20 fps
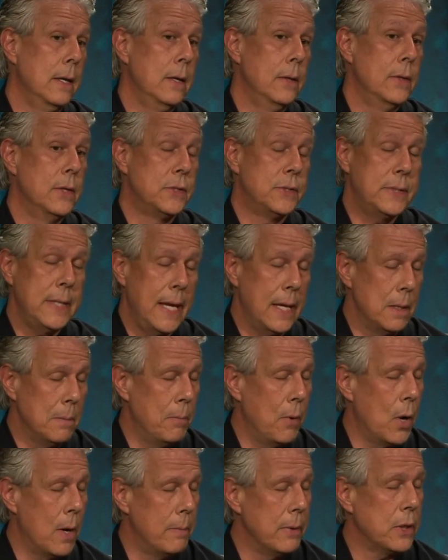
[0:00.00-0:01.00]
the Santa
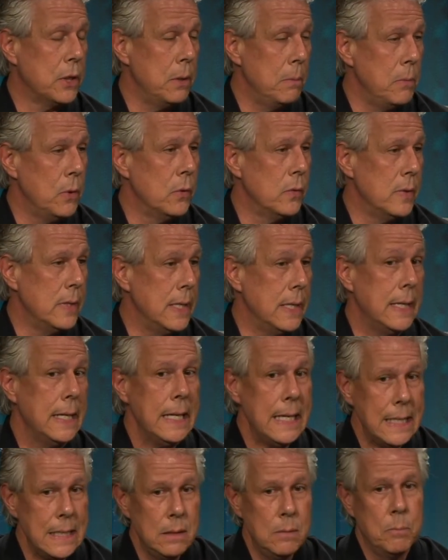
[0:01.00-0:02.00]
Barbara community
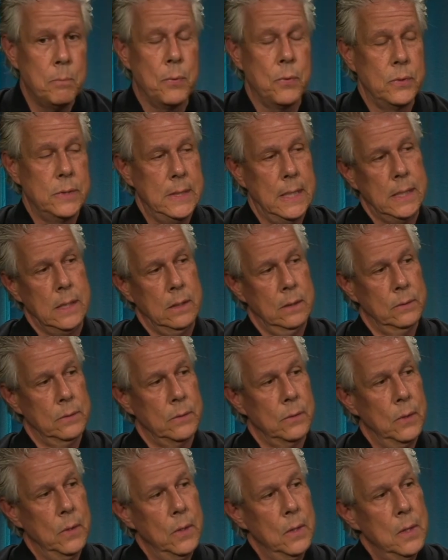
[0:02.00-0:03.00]
in particular,